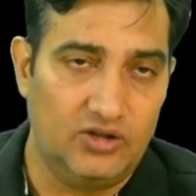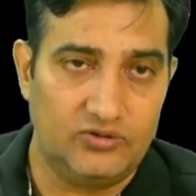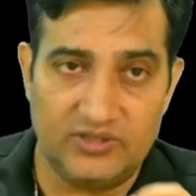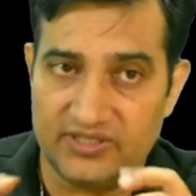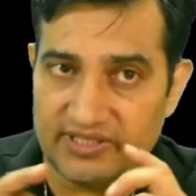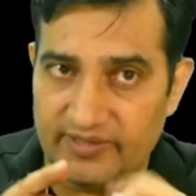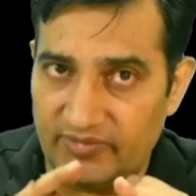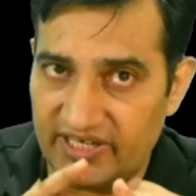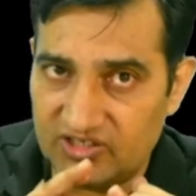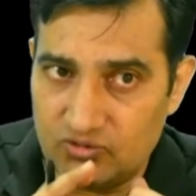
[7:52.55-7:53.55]
So the same
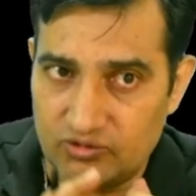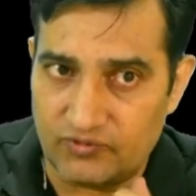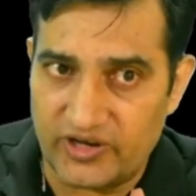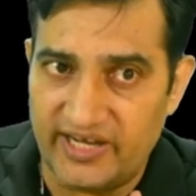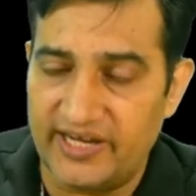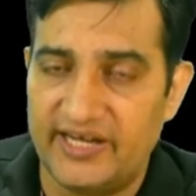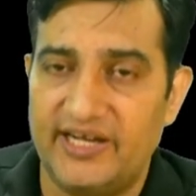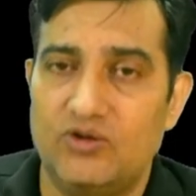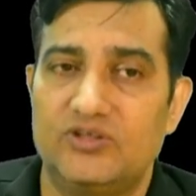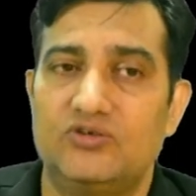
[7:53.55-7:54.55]
thing is used for
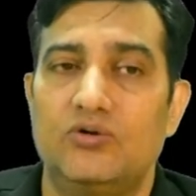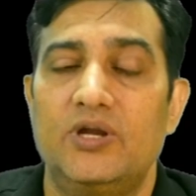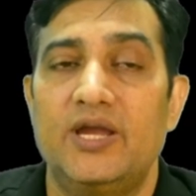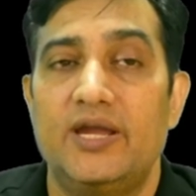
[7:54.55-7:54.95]
integrity also.